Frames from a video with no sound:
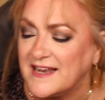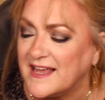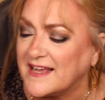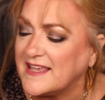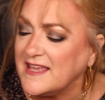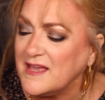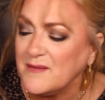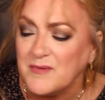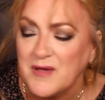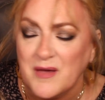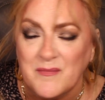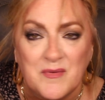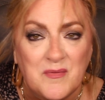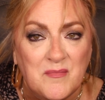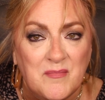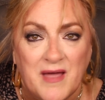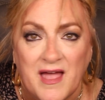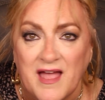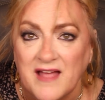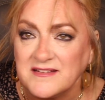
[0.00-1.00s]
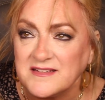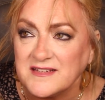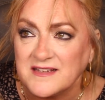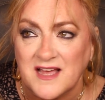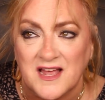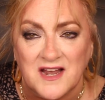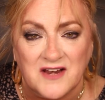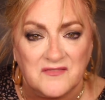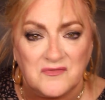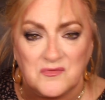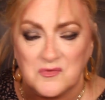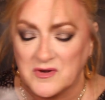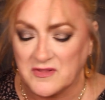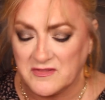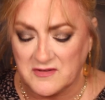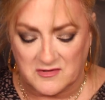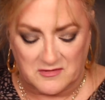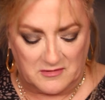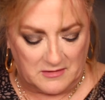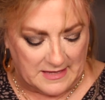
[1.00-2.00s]
and I kept coming back to kind of one of
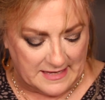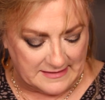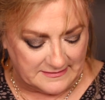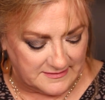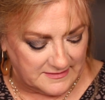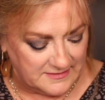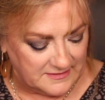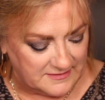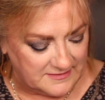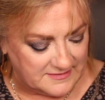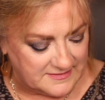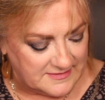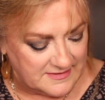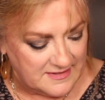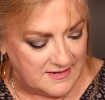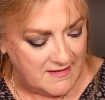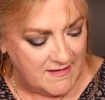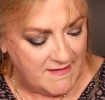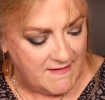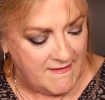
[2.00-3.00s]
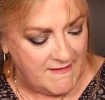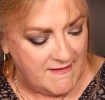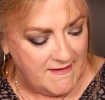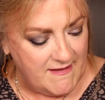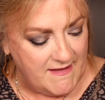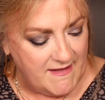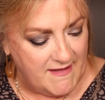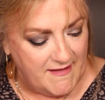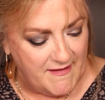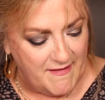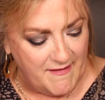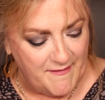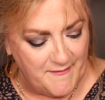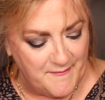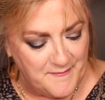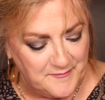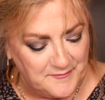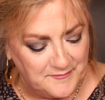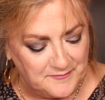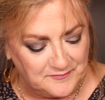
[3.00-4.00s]
their classics.
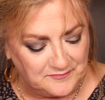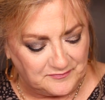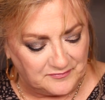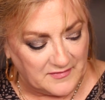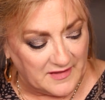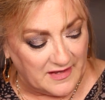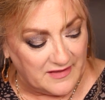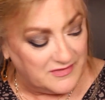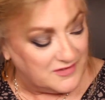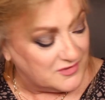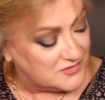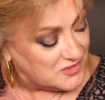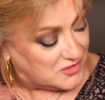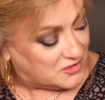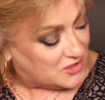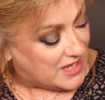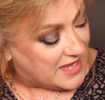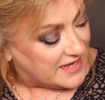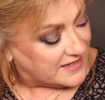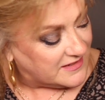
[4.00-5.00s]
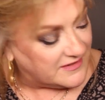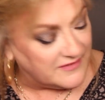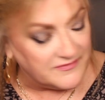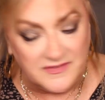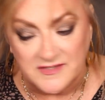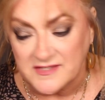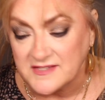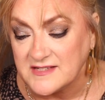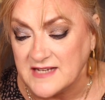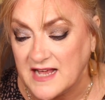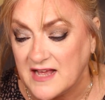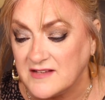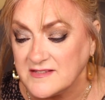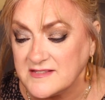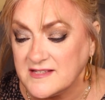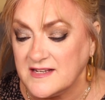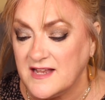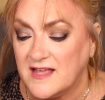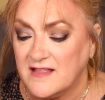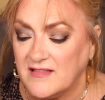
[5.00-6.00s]
Um, there's a lot of the styles
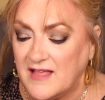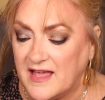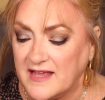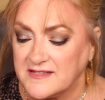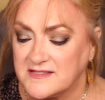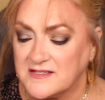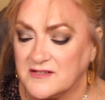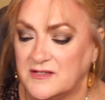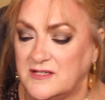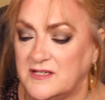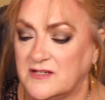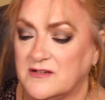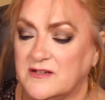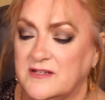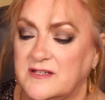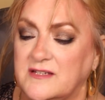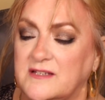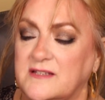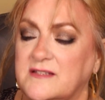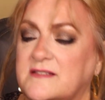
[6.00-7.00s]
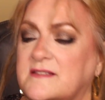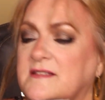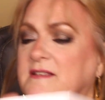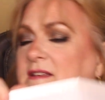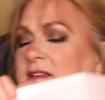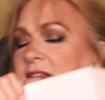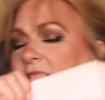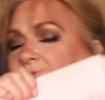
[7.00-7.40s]
that I like, so here is